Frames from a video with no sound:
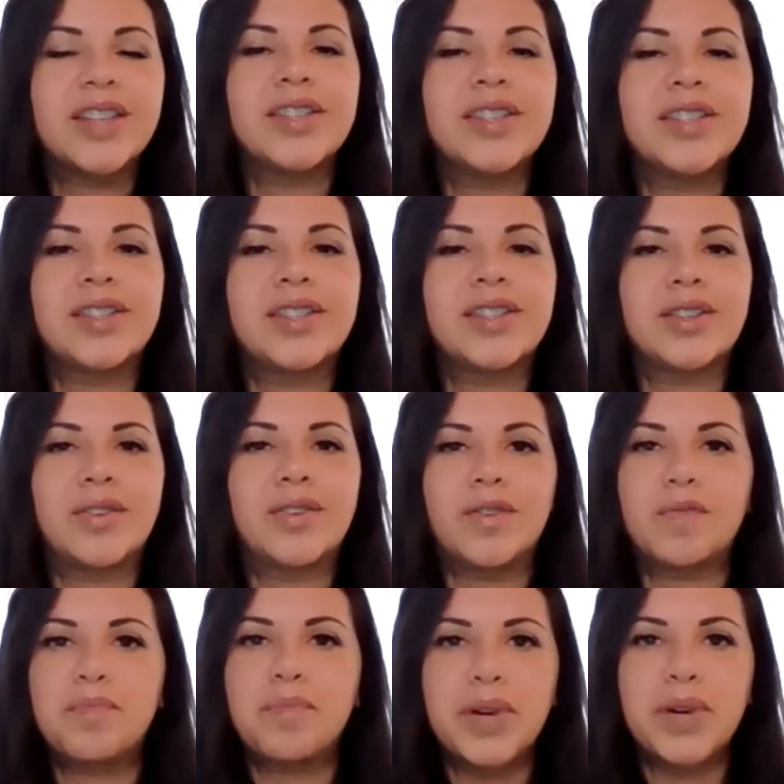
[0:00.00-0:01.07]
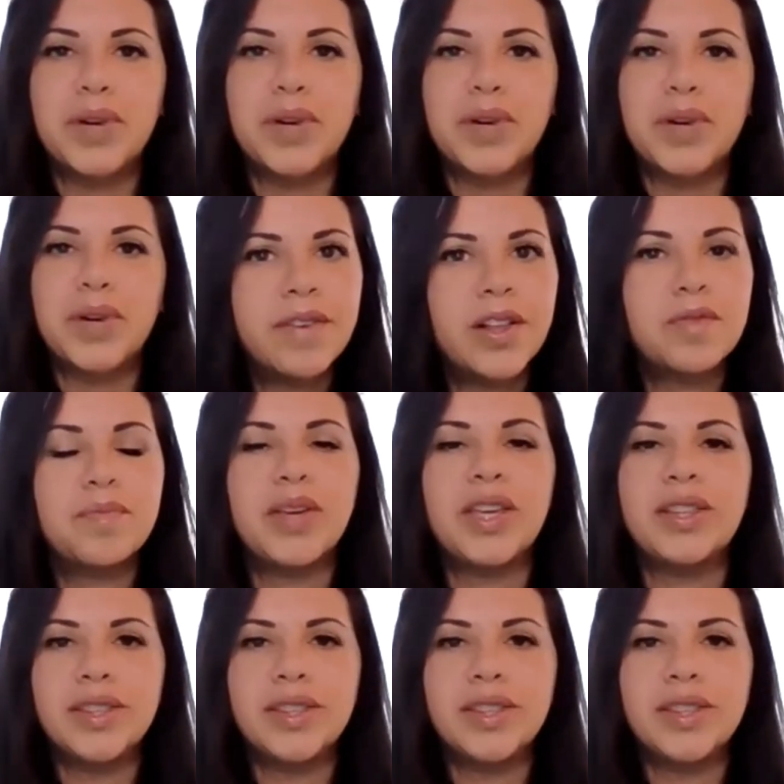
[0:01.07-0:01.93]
So personal development,